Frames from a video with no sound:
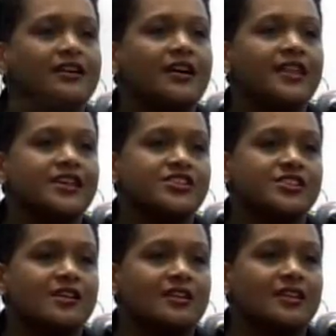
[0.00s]

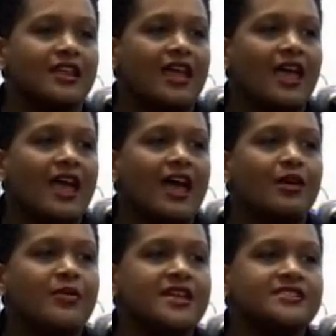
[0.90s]
Connection.
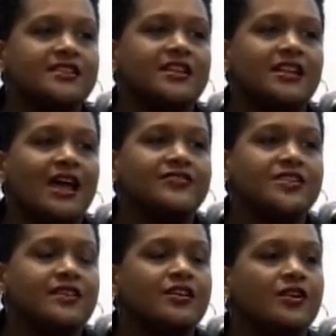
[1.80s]
And basically you have to
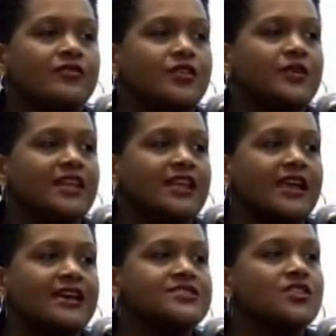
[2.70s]
think of UWI Link
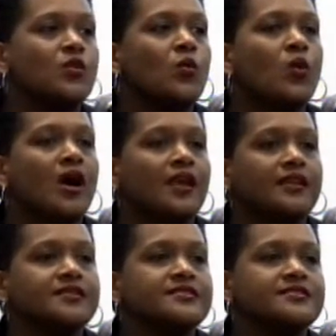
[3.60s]
as your
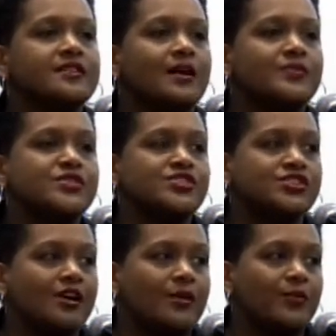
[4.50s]
one-stop
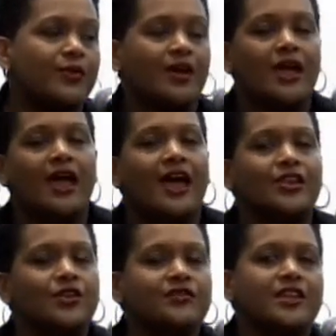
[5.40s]
shop. I
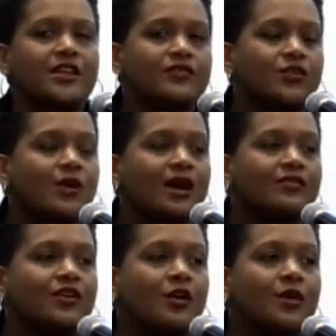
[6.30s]
don't know if any of you
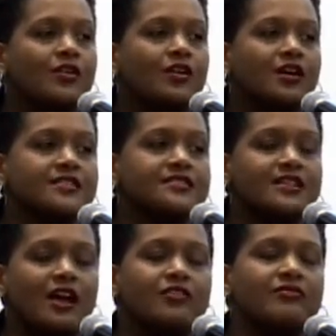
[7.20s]
have come across
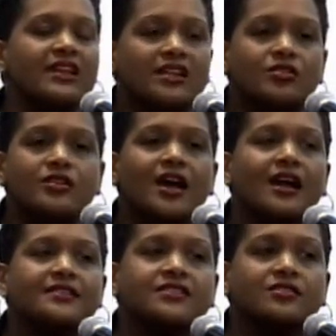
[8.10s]
a really good
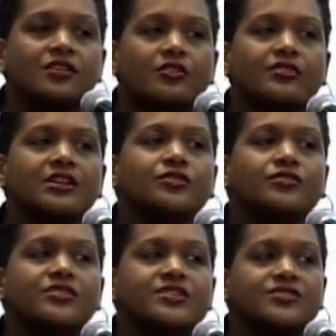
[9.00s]
article or a really good
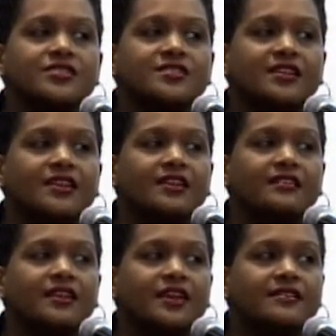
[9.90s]
resource on the
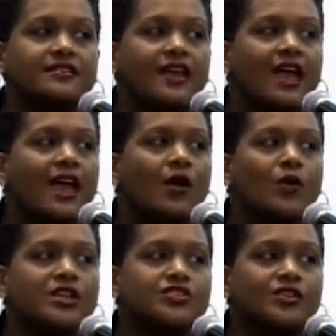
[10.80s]
internet, and
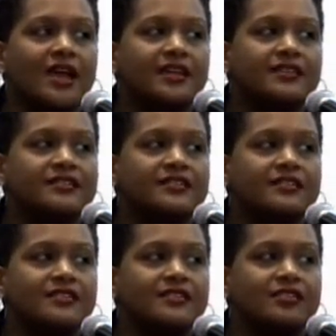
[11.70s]
when you tried
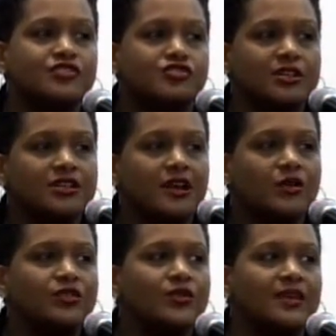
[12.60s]
to drill
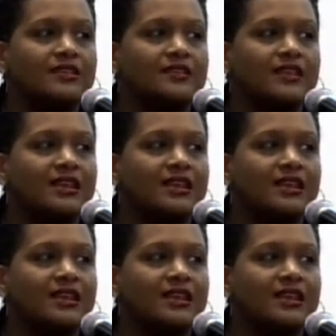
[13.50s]
down to it,